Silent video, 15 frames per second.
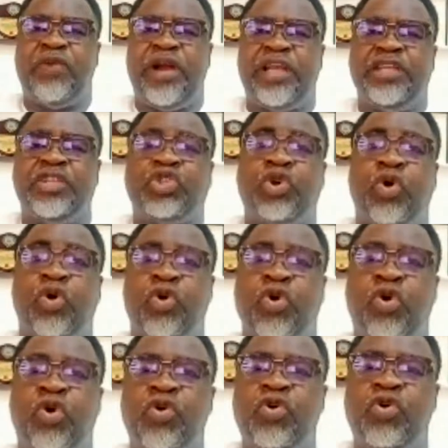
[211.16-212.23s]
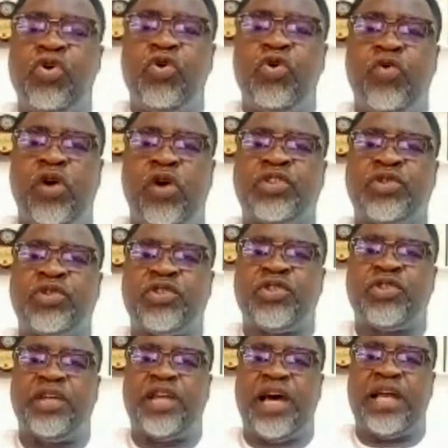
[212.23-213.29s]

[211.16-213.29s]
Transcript: Pure in Togo. We also saw